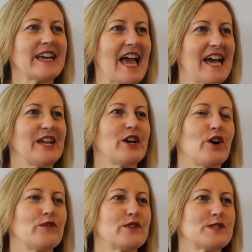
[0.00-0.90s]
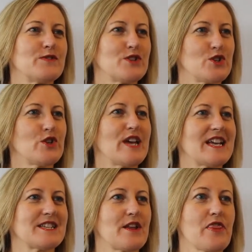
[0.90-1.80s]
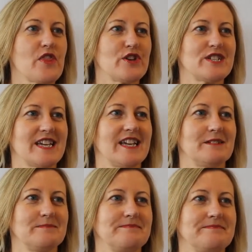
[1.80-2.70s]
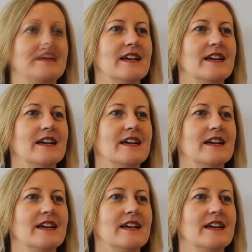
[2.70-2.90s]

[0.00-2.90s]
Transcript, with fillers: accounting conference for 2013.